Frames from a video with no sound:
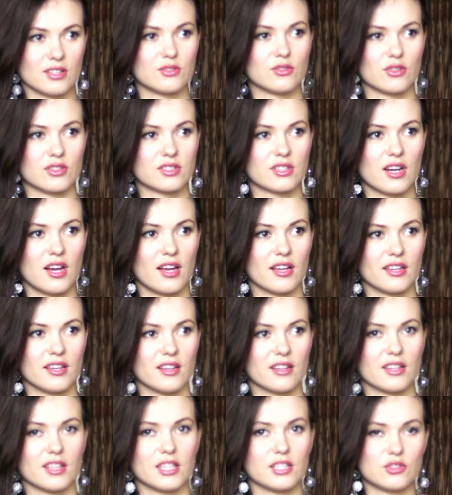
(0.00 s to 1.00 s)
Into the sky,
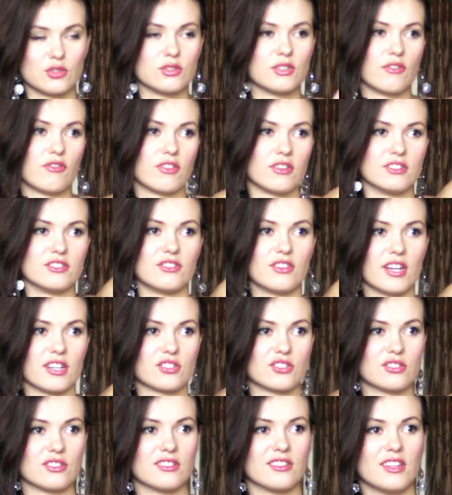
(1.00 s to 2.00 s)
yeah, into a different
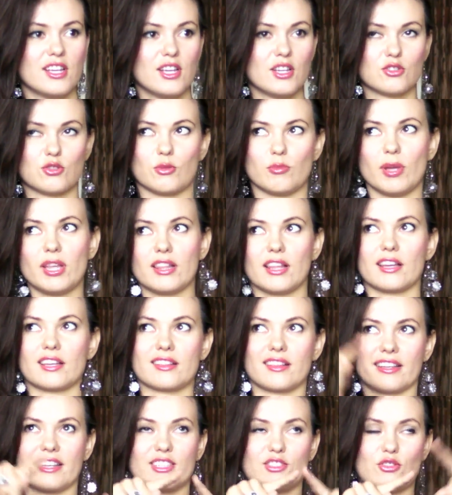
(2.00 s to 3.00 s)
direction. So it made like
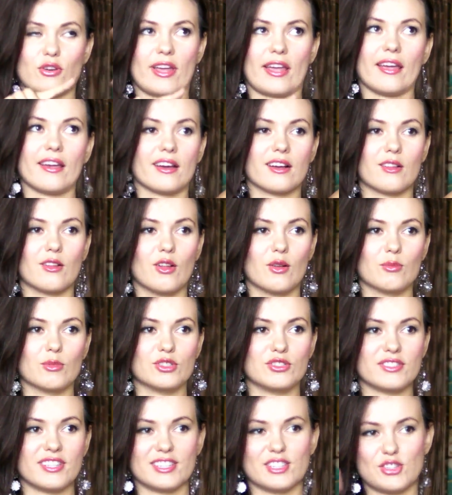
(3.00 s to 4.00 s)
a triangle
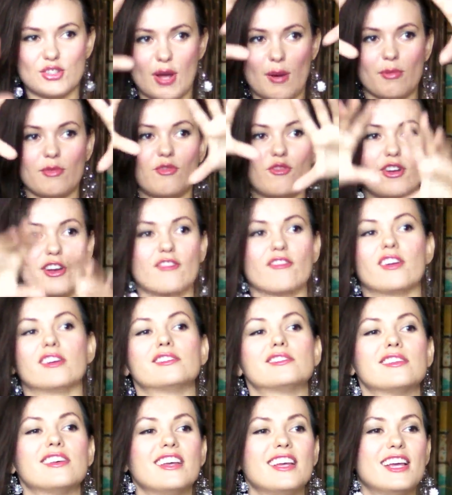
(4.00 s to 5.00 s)
almost and stopped in front of
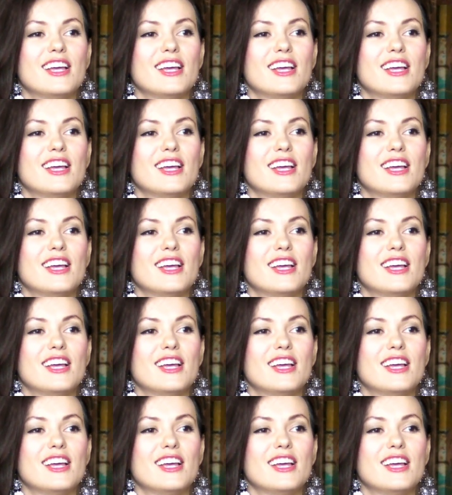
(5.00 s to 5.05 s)
us.